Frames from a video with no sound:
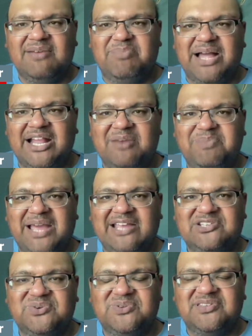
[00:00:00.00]
pocket
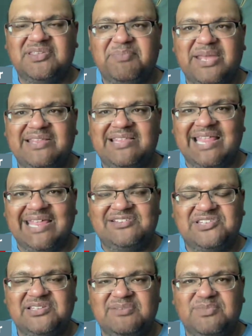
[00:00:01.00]
passer with some
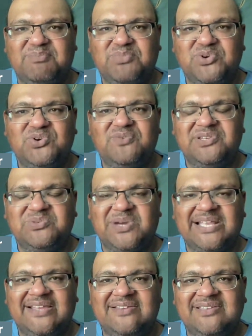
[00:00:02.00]
athleticism to move, as
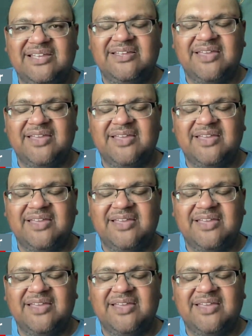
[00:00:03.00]
well as